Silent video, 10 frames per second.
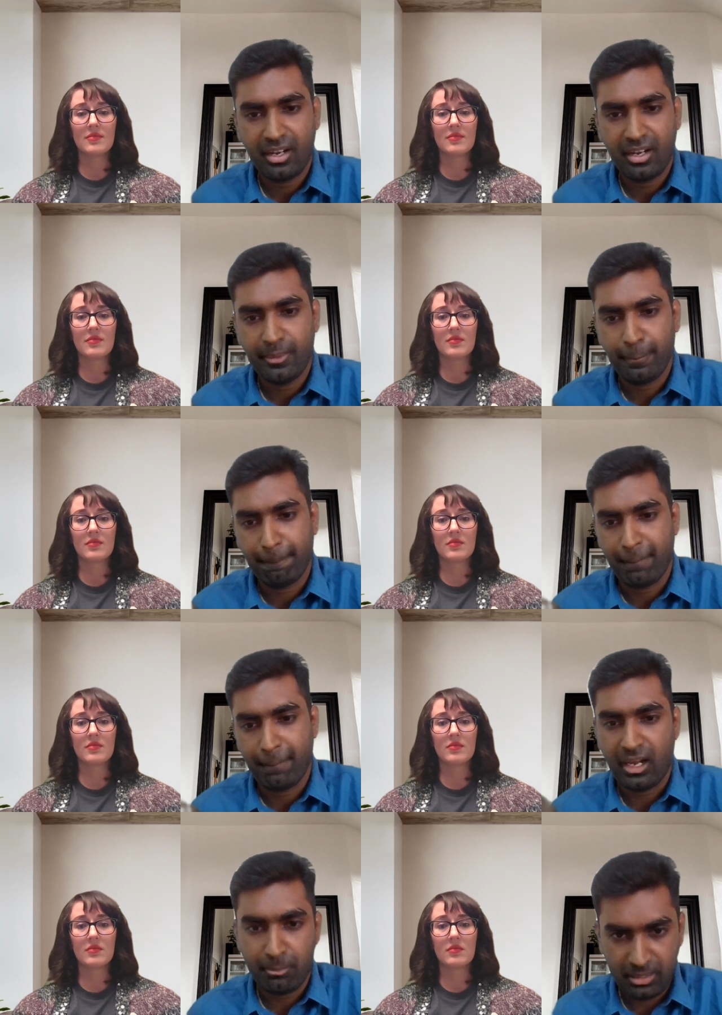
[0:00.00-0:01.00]
Speaker 1: any
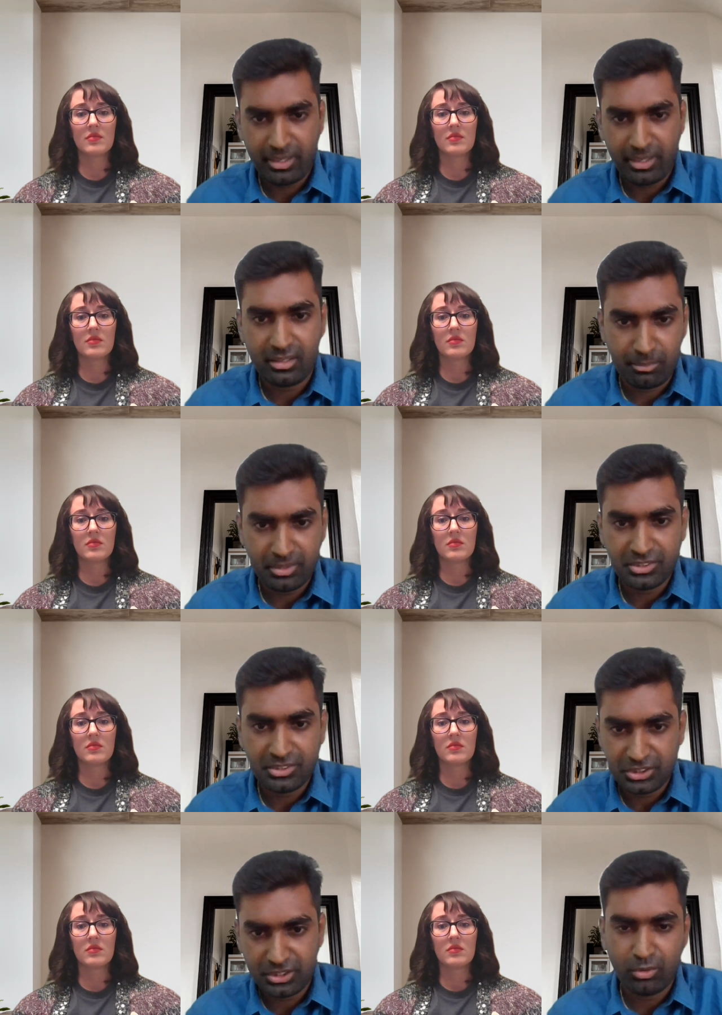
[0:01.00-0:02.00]
um, unemployment
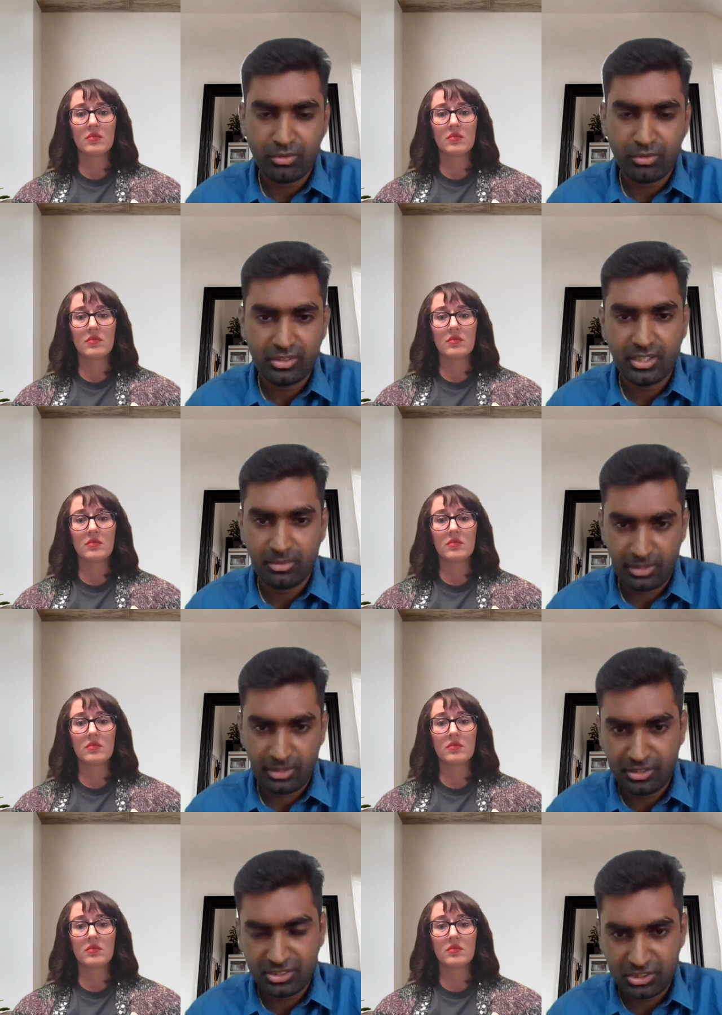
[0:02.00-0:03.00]
compensation over there
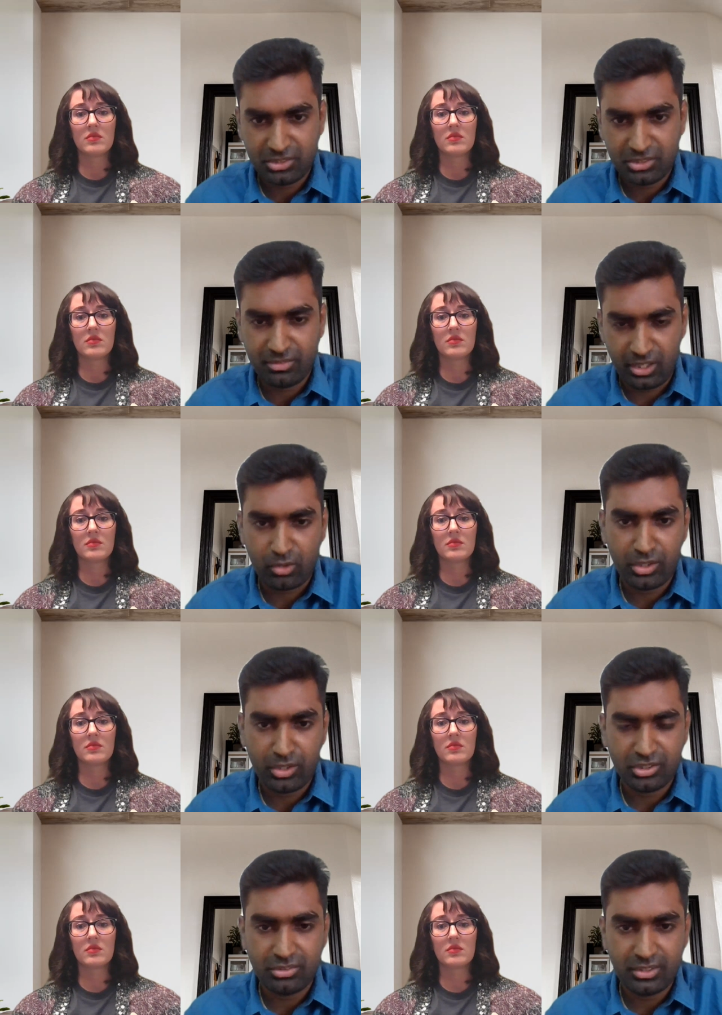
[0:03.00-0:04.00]
in this situ-
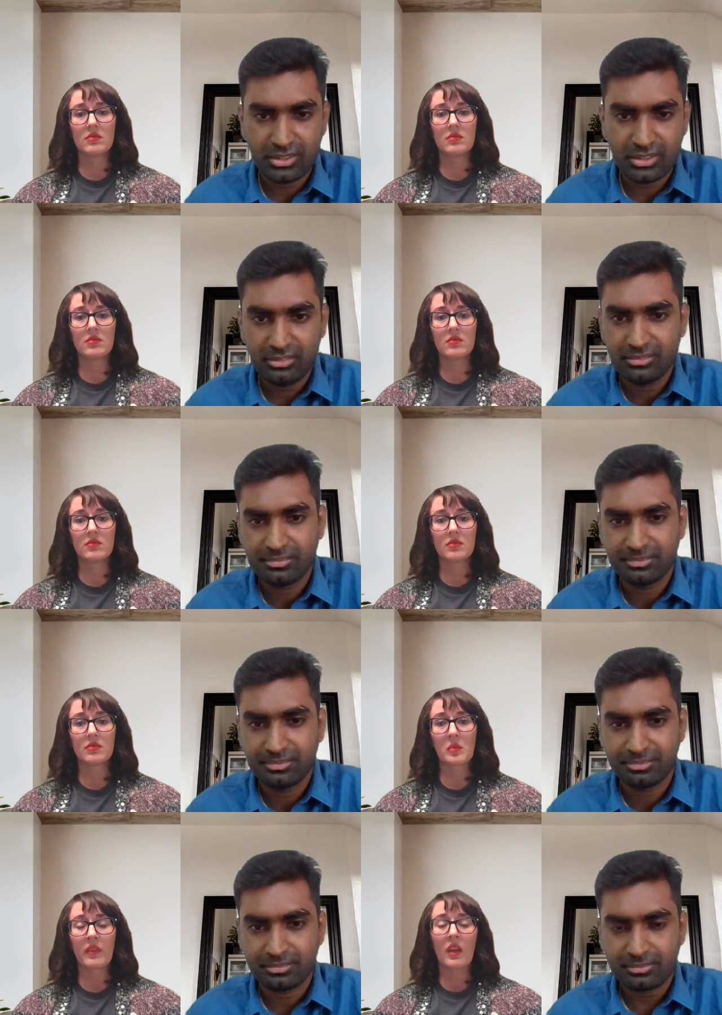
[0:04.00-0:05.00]
corona situation?
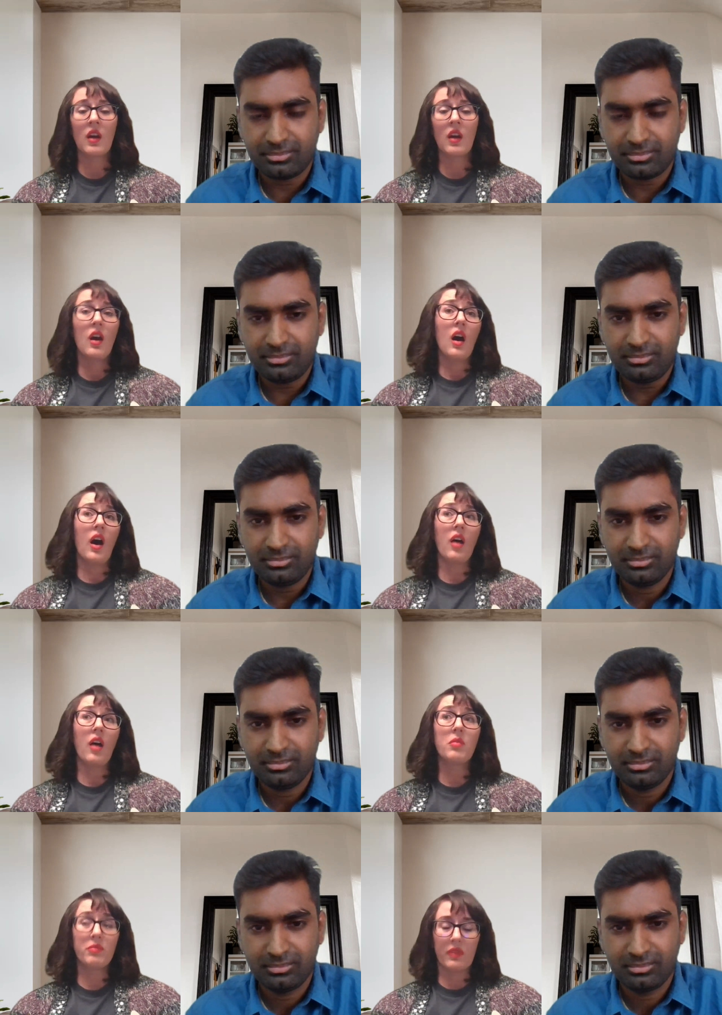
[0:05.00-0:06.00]

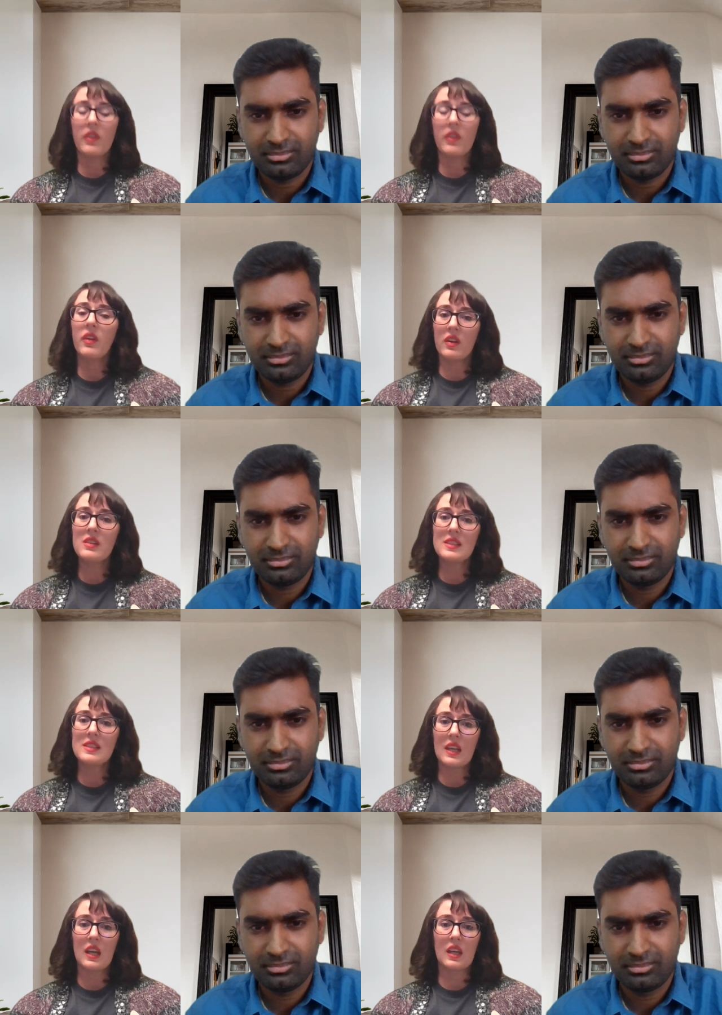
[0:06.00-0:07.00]
Speaker 2: Uh, there
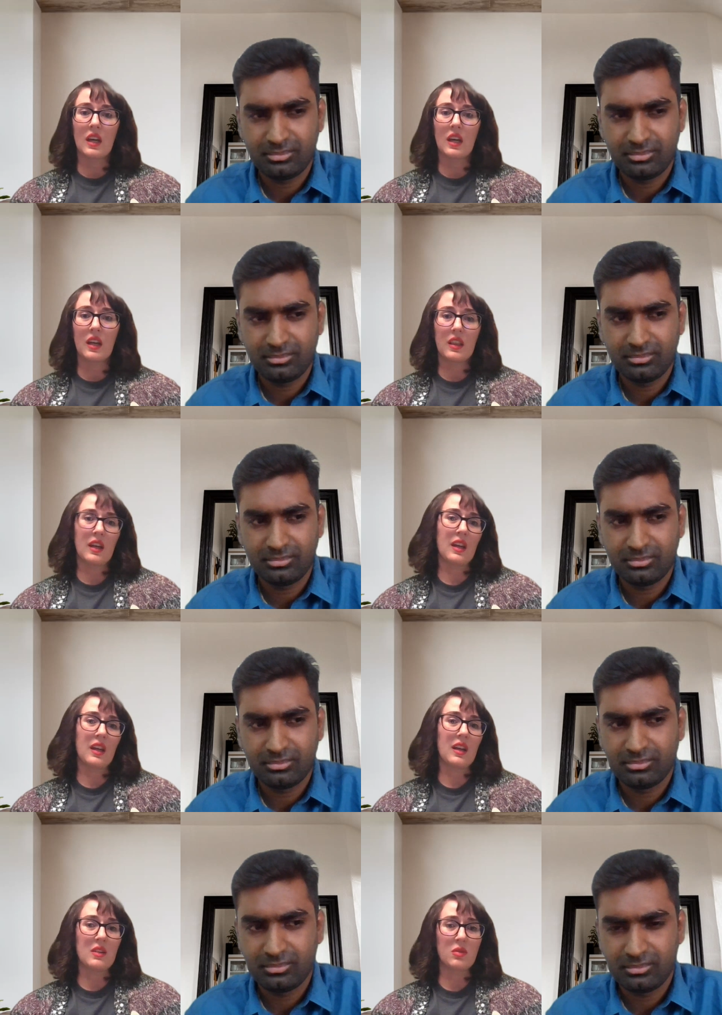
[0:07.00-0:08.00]
is the
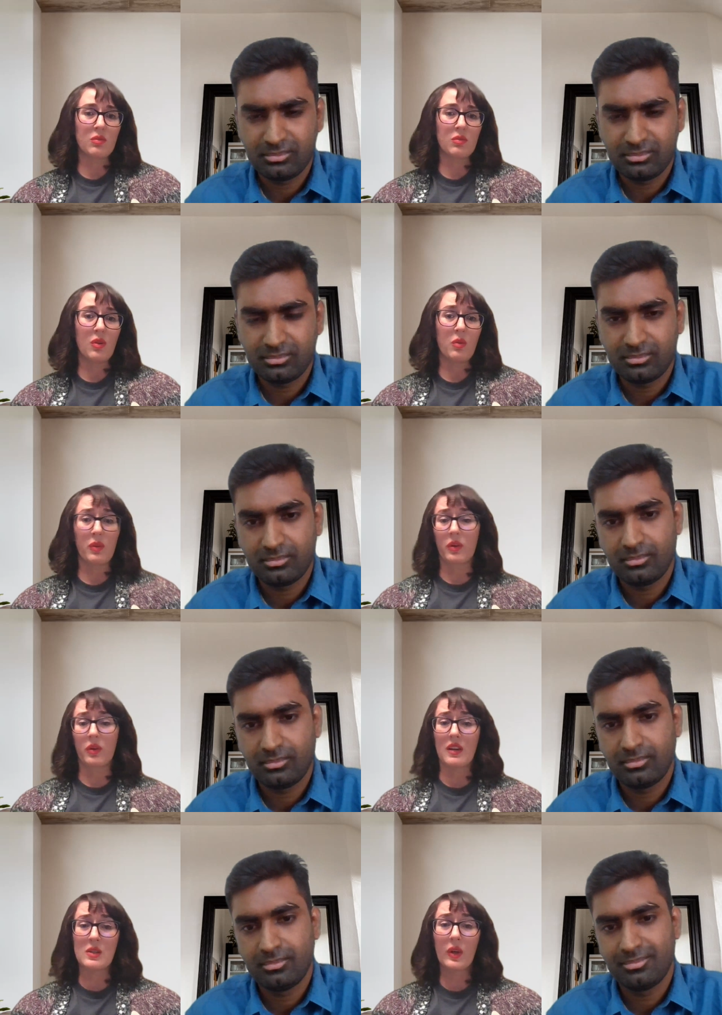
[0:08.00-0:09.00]
again I, I don't know what the
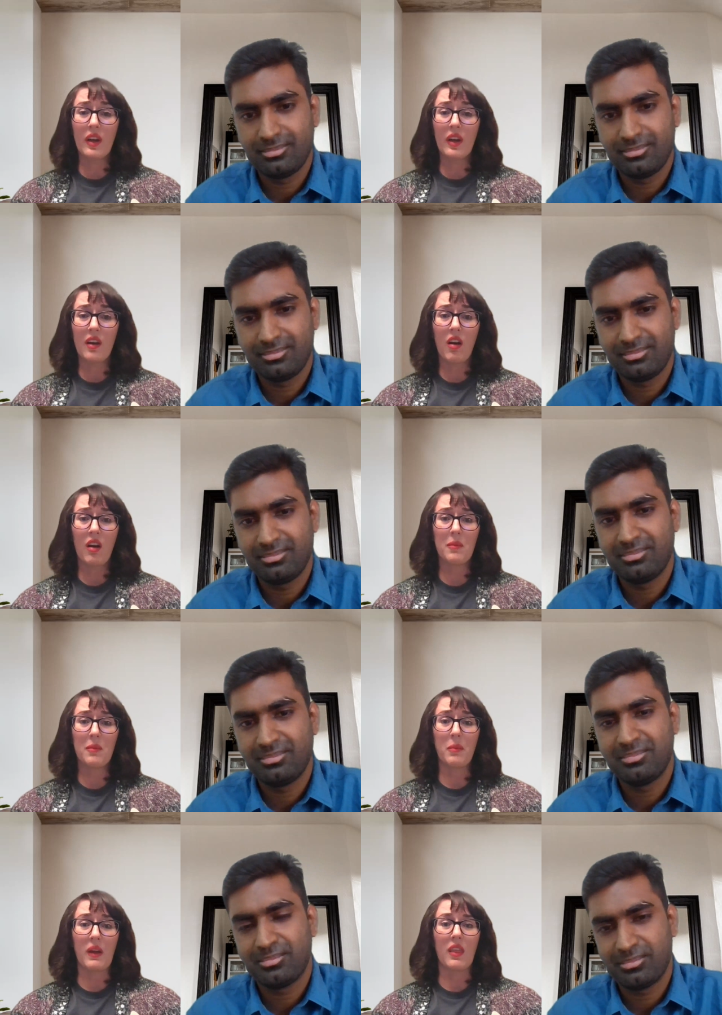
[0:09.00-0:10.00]
criteria are,
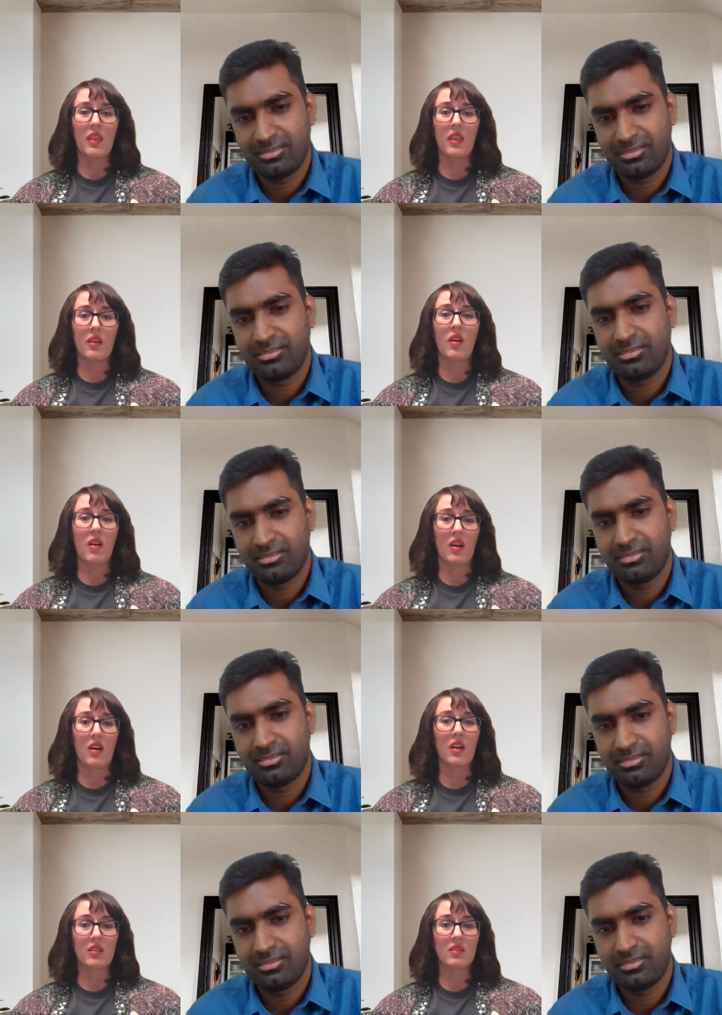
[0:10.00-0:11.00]
but there
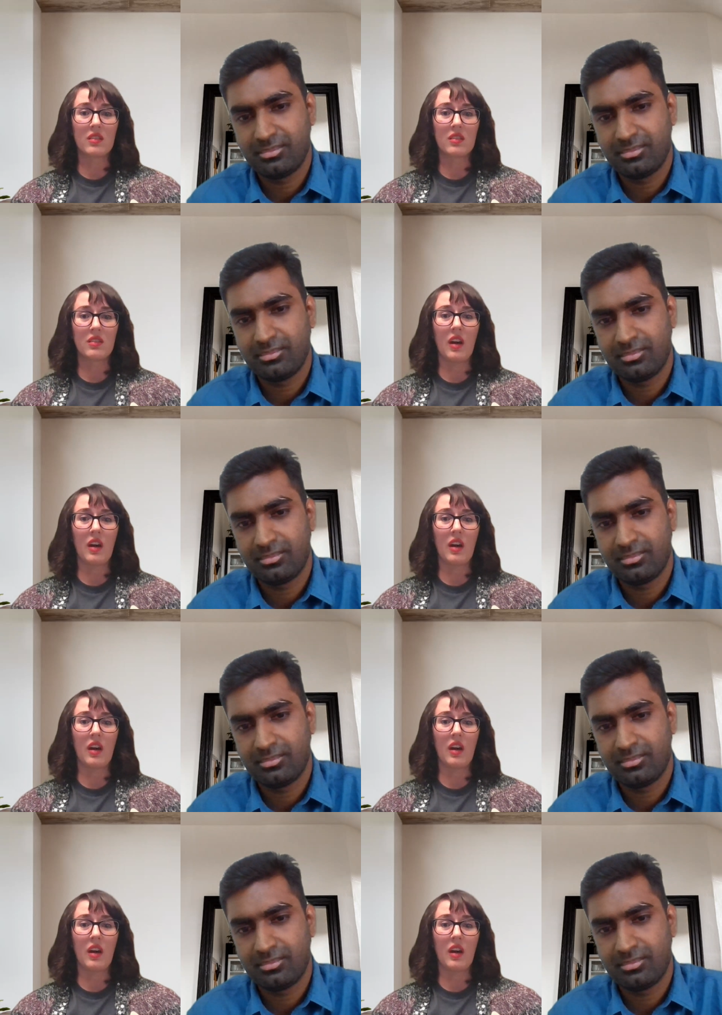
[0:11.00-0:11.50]
are